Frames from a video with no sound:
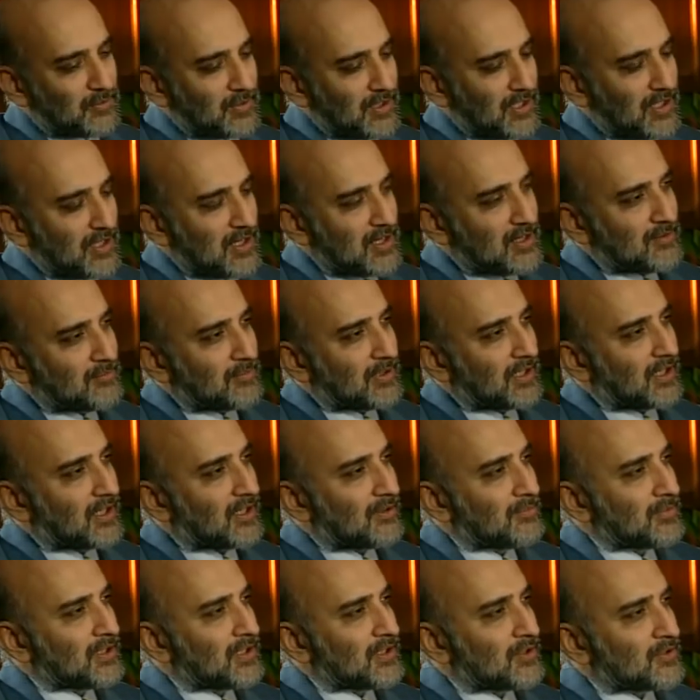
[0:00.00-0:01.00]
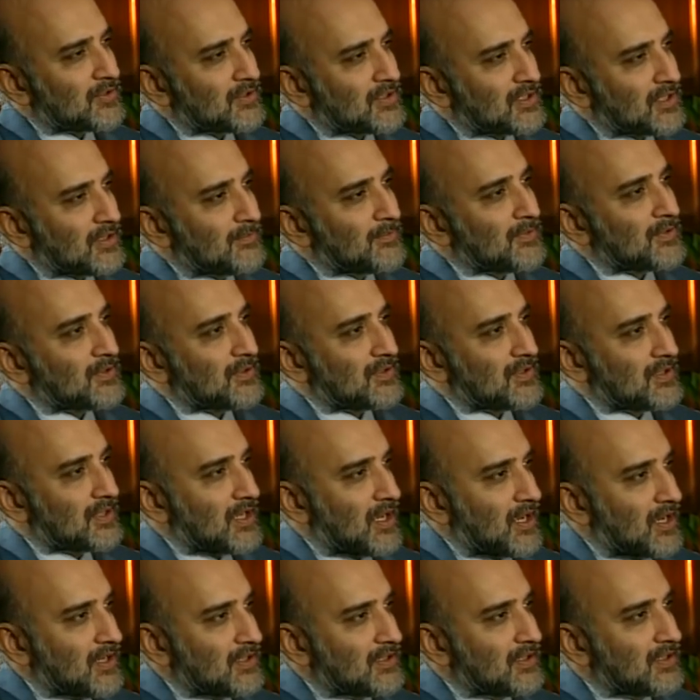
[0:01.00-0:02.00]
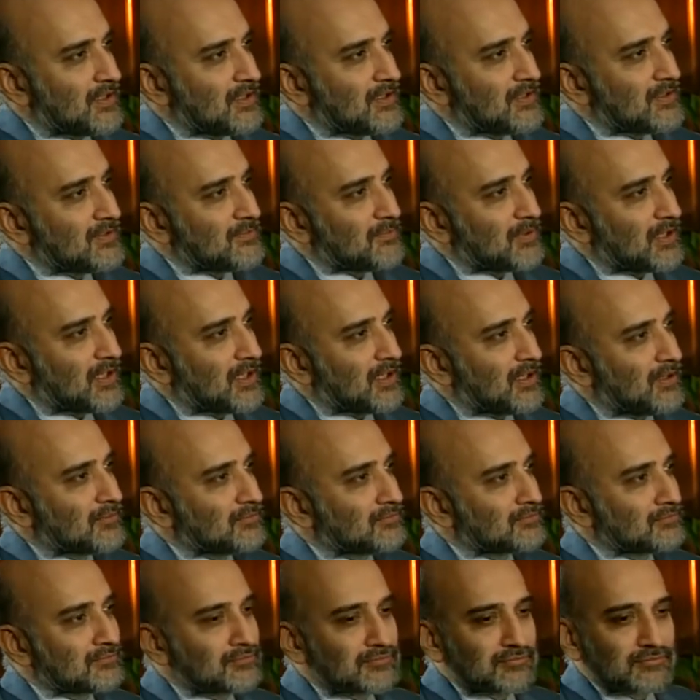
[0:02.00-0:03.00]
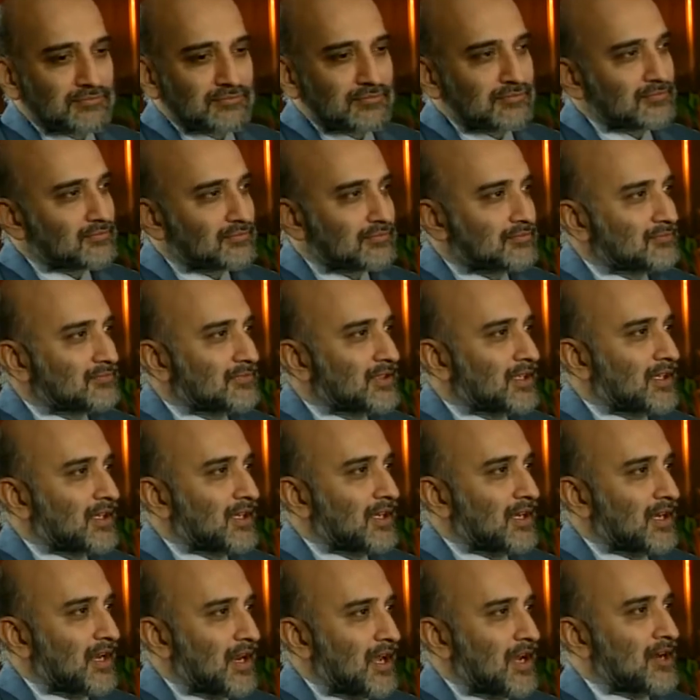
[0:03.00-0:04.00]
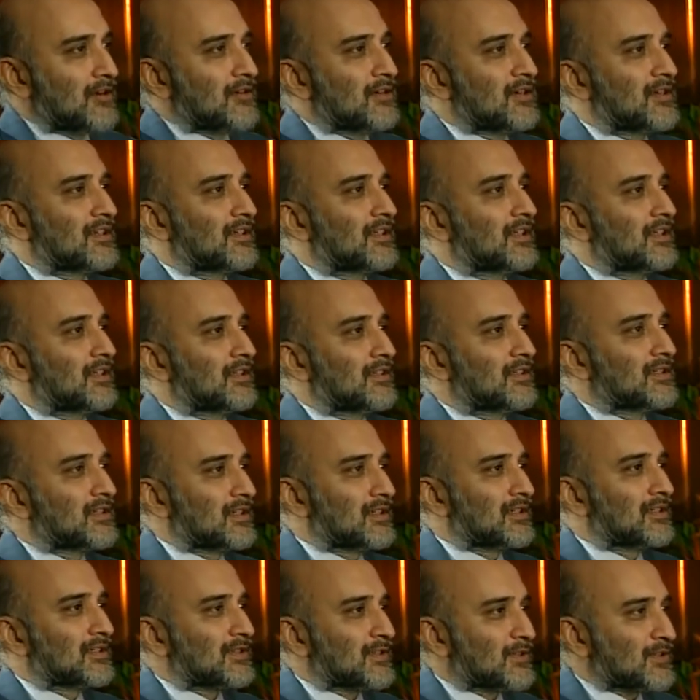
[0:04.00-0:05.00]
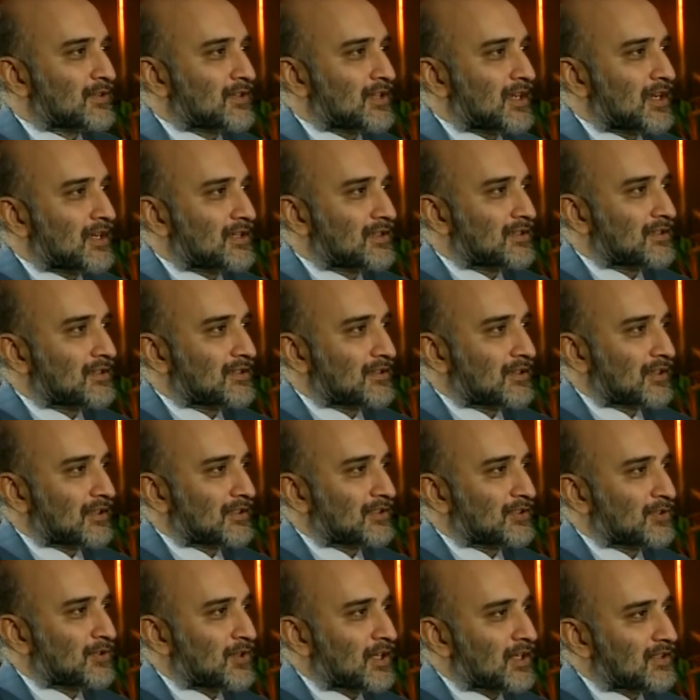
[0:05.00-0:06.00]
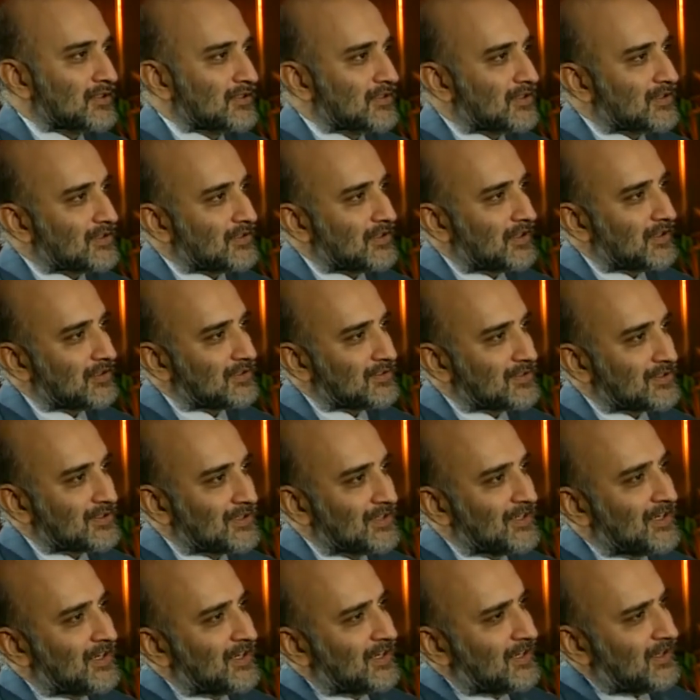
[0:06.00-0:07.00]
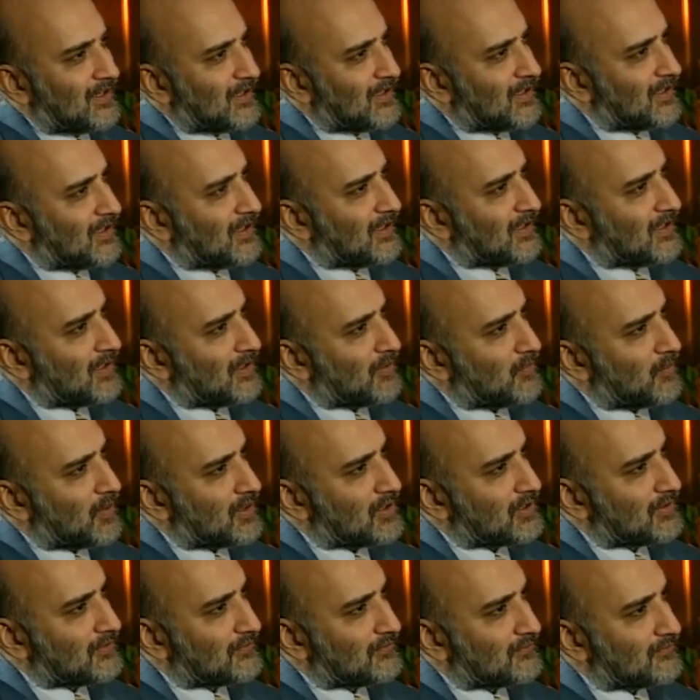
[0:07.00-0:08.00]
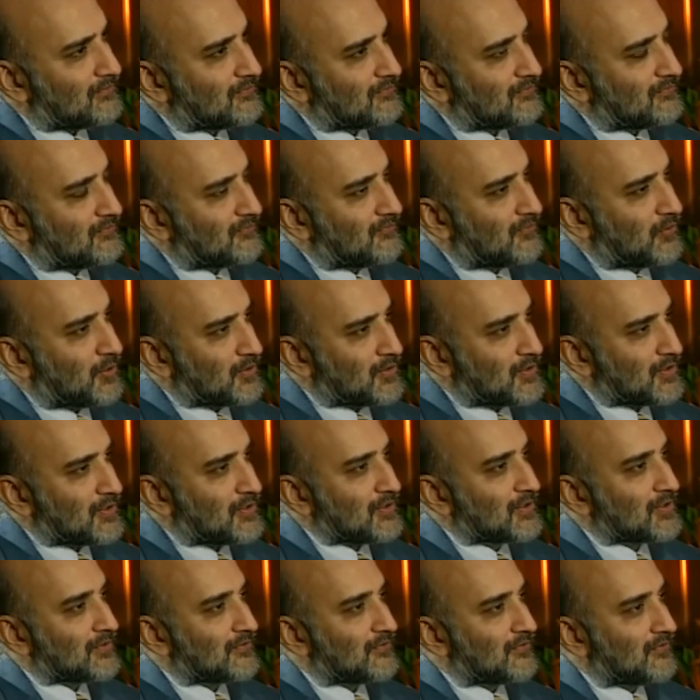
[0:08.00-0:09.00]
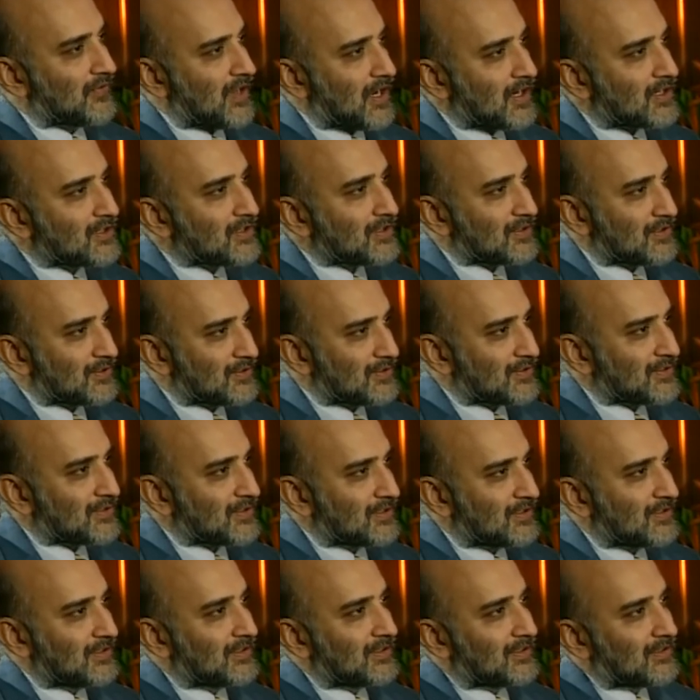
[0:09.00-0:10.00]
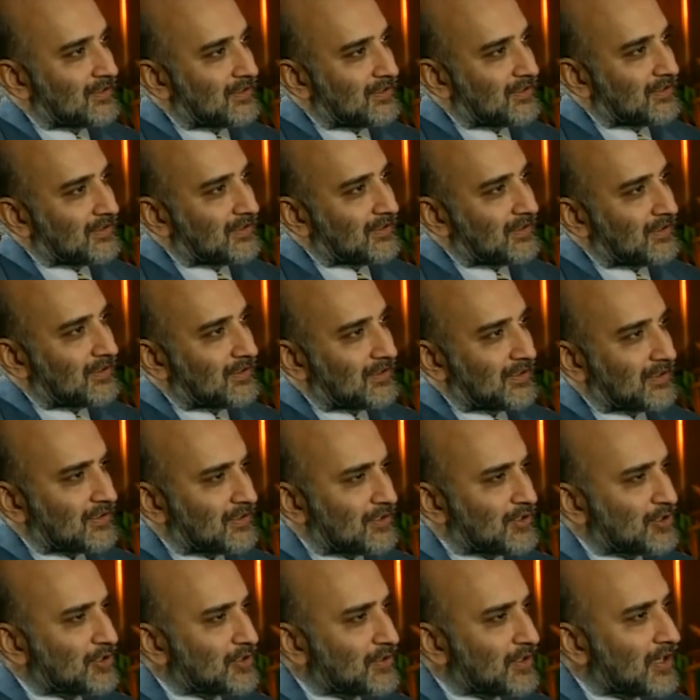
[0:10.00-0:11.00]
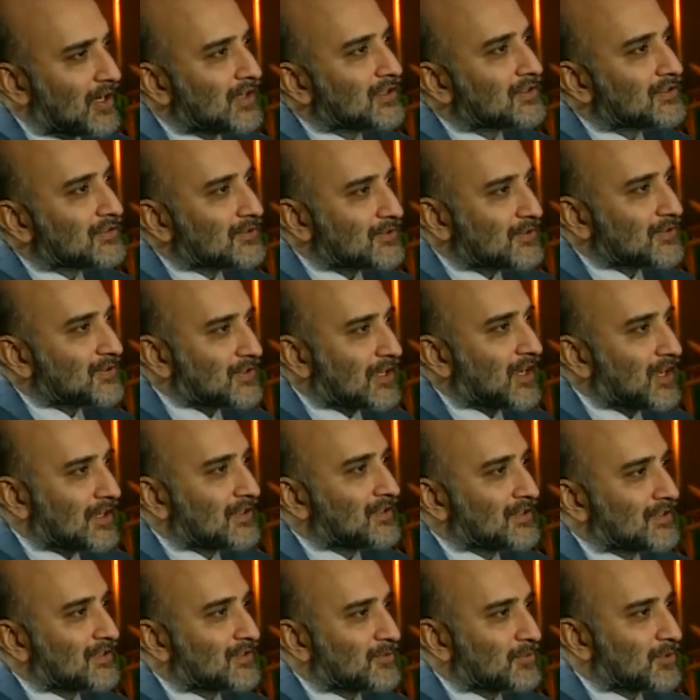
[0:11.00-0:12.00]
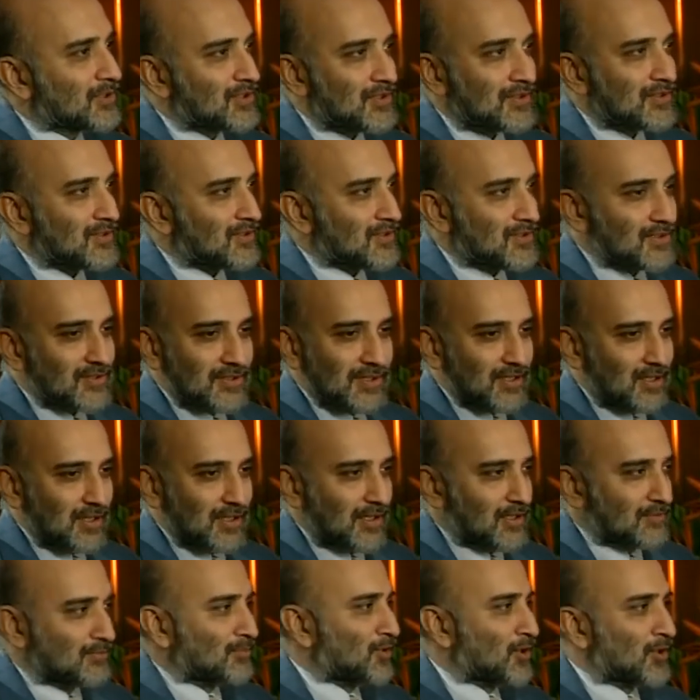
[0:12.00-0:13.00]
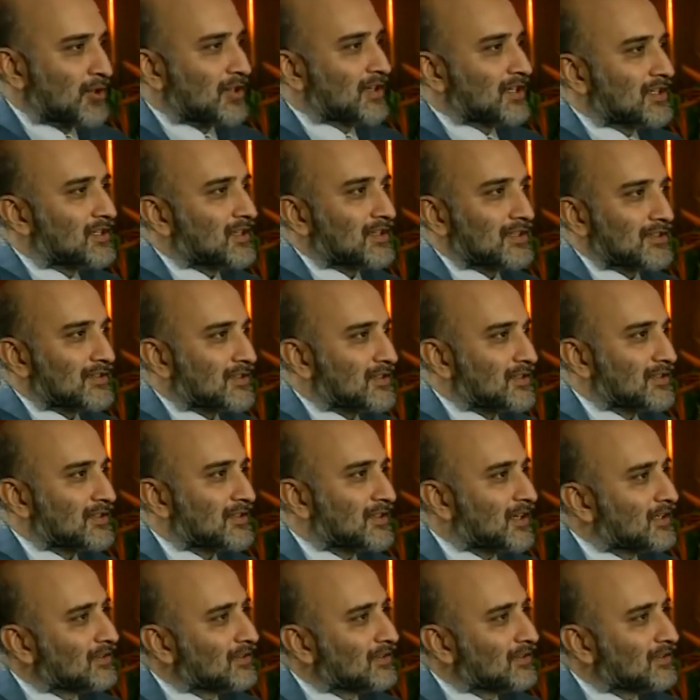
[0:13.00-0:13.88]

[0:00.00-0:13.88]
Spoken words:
we are becoming, or some societies become, inherently litigious societies like the United States? And what are the forces or factors that create societies which are more litigious than